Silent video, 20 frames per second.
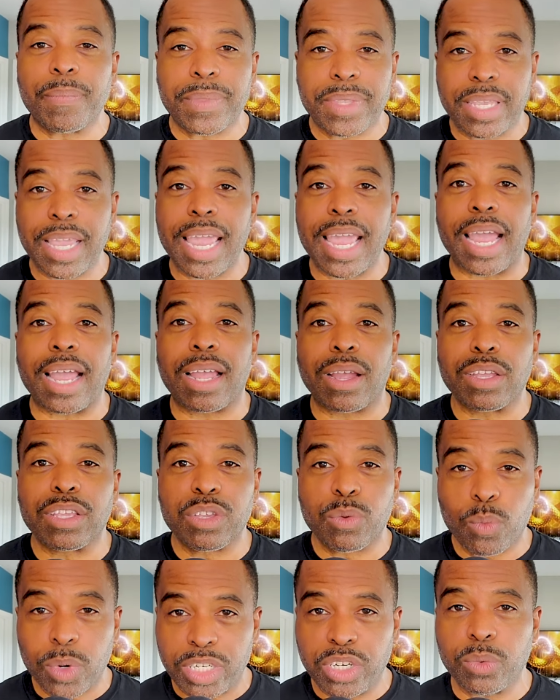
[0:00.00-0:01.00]
yeah,
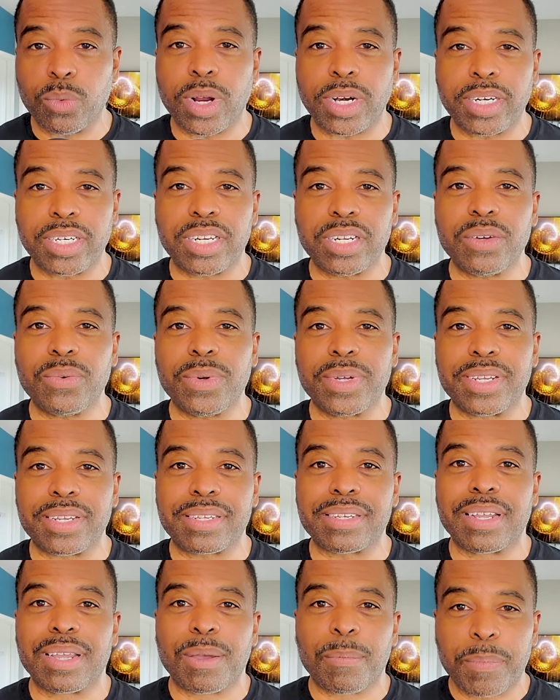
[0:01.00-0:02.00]
what you want to do
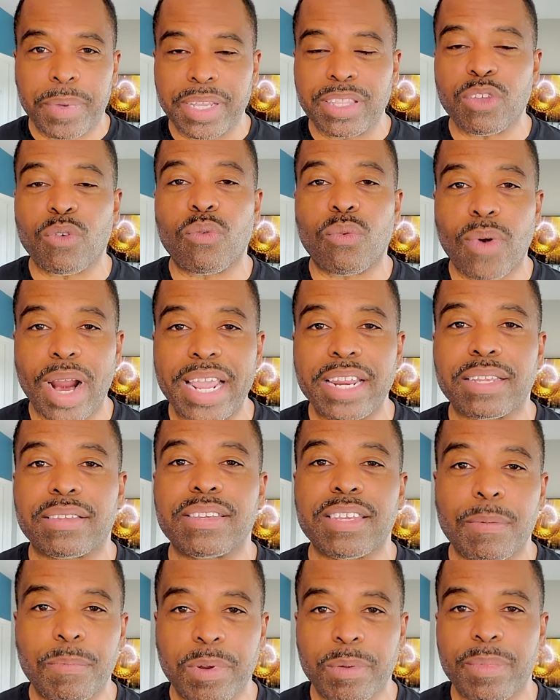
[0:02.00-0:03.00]
is pick the right
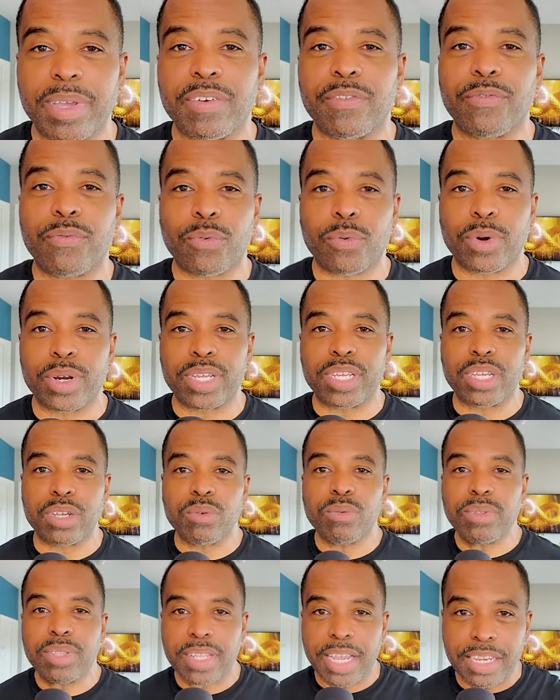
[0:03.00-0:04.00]
supplement for
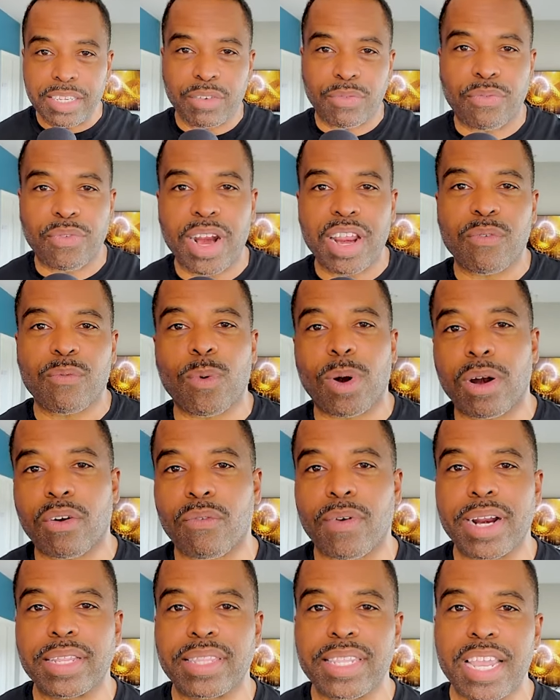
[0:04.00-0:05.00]
you. That's the framework
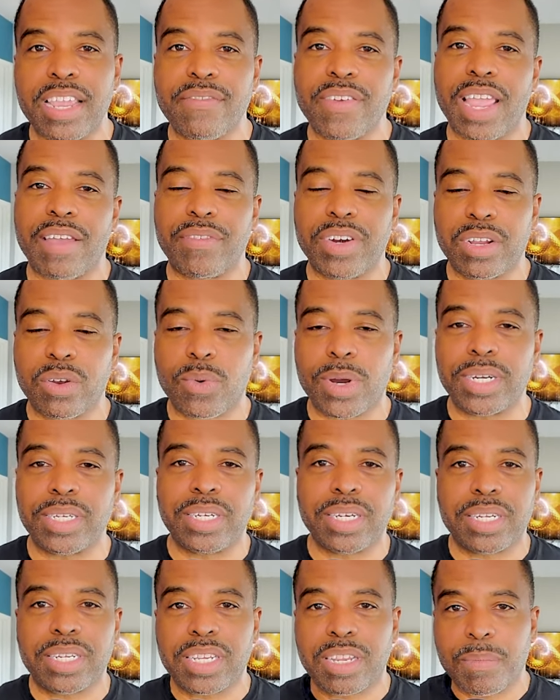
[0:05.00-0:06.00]
right there. If you have any
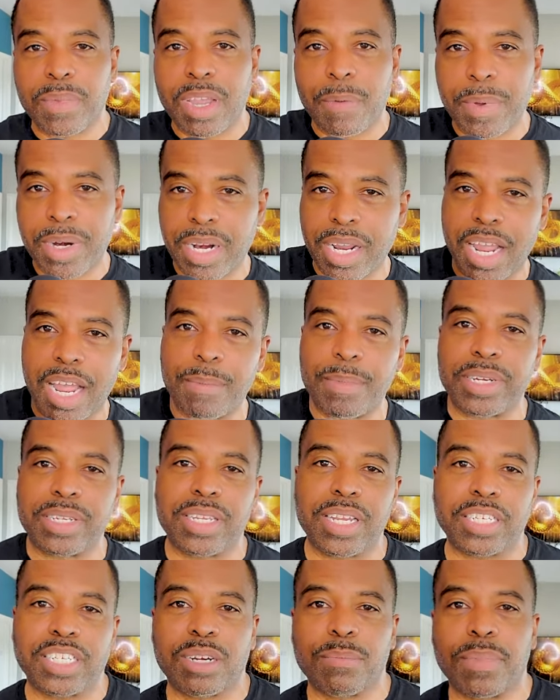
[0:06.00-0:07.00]
questions, hit me up in the
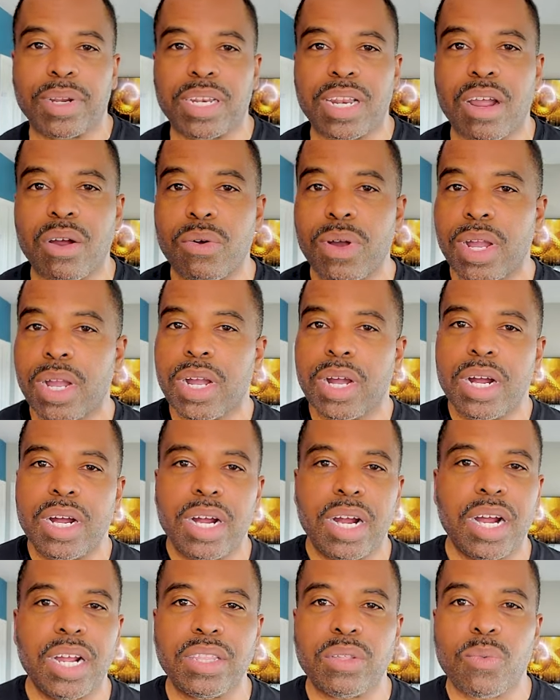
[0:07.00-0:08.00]
comment section below.
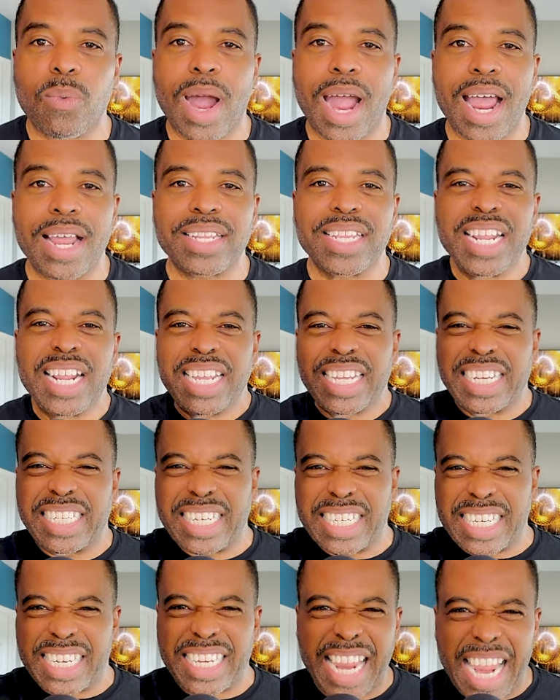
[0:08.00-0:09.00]
Otherwise,
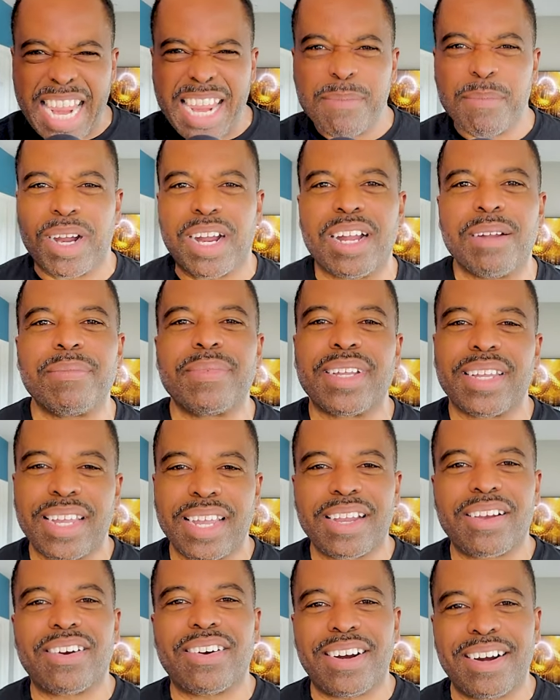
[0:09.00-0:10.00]
get your game up
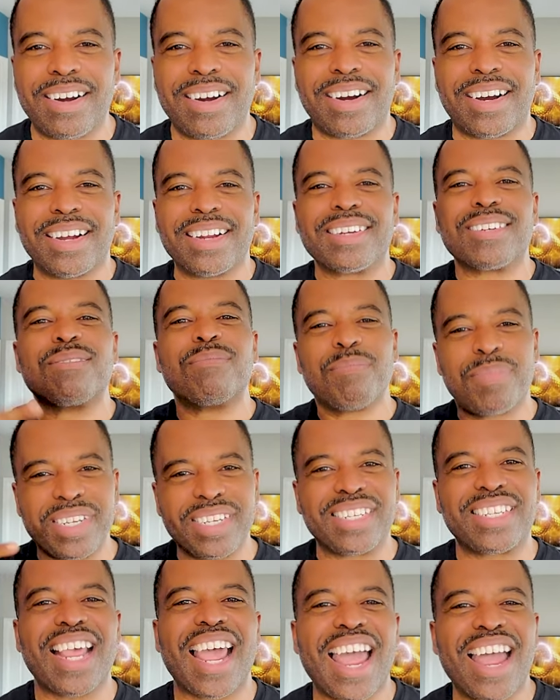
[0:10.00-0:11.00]
and go hard.
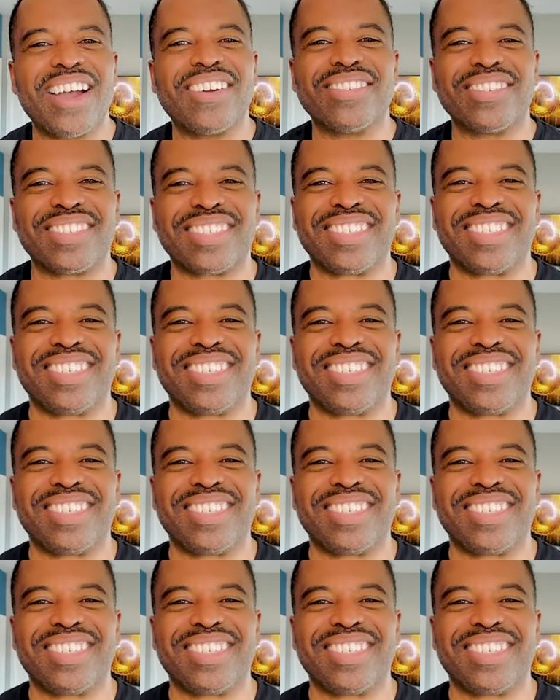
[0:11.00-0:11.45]
Peace out.